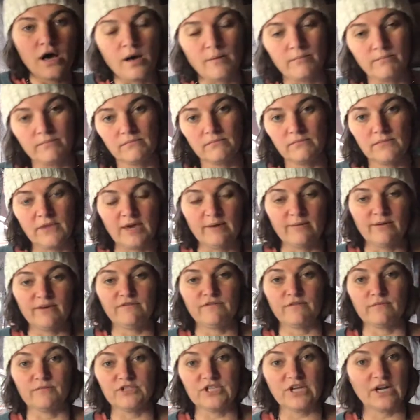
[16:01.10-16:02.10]
maybe
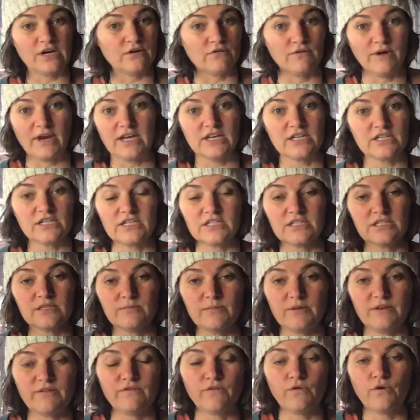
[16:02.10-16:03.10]
from generations
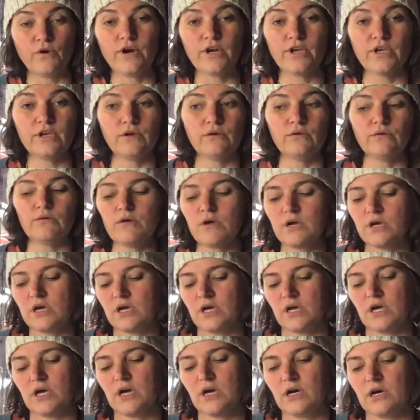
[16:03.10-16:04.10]
before you.
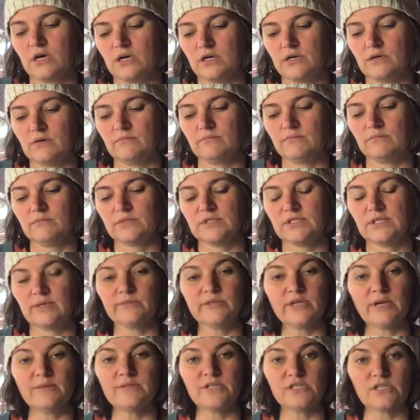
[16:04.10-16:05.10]

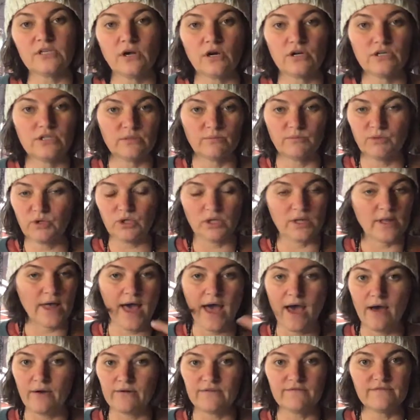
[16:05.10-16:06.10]
Sometimes it's hard to pull
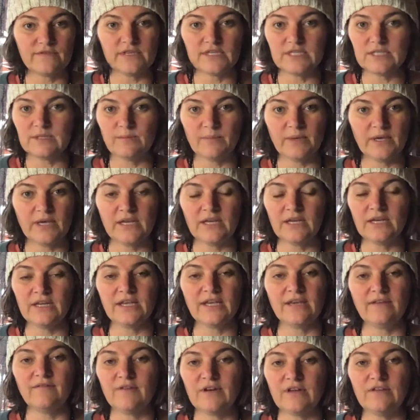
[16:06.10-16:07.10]
out of the spin,
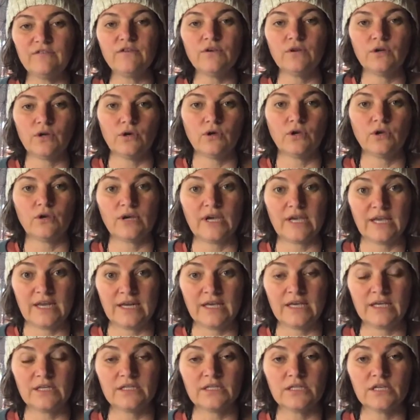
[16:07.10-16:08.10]
even if you know you're in
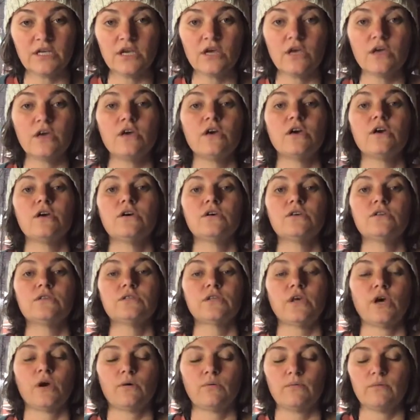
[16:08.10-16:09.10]
it.
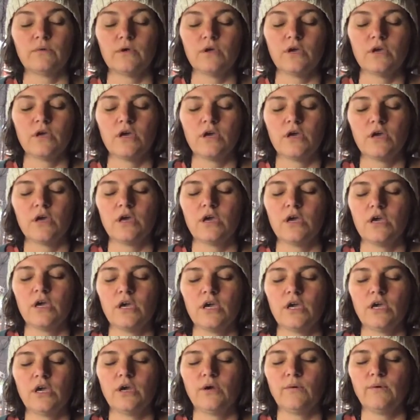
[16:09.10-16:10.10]
So
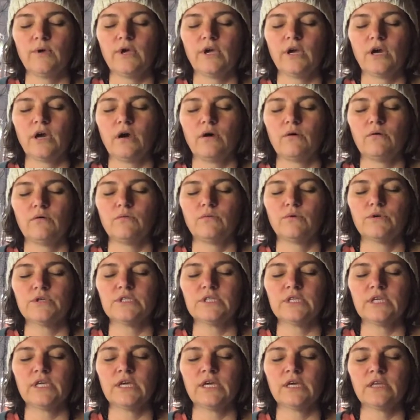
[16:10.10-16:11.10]
here we go. We're
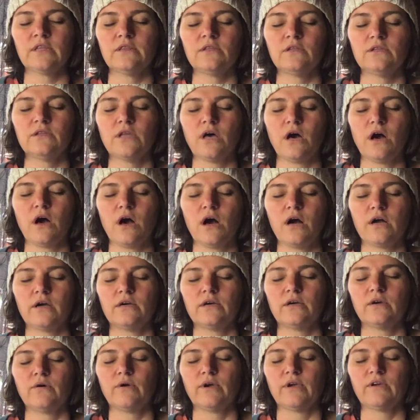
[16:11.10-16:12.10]
seeing the log
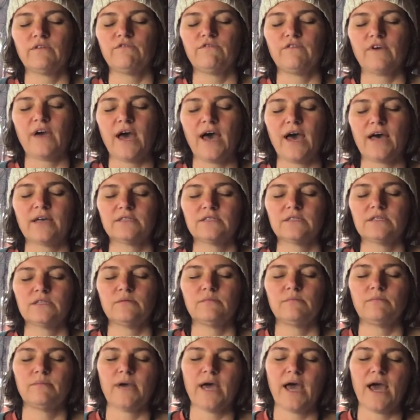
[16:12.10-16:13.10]
going fast,
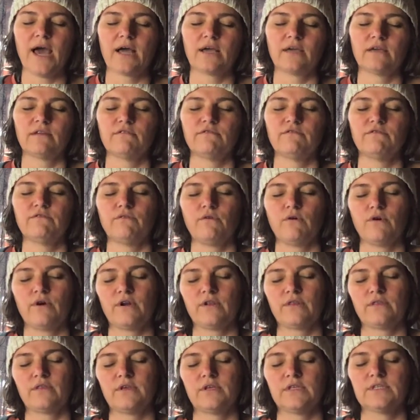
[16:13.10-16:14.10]
back and
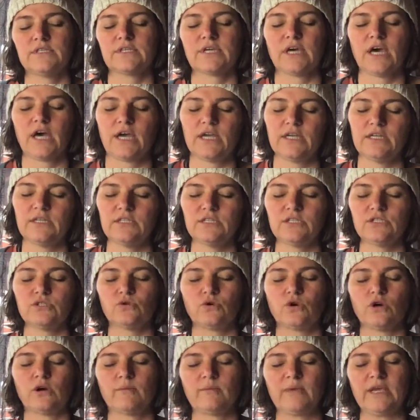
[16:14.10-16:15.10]
forth. It's kind of
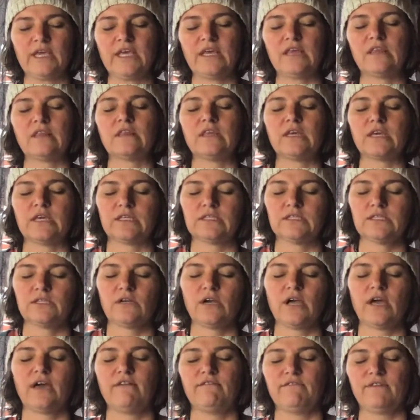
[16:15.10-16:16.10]
stormy. Things are
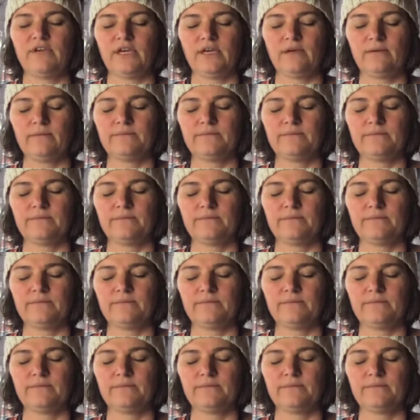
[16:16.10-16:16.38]
heavy.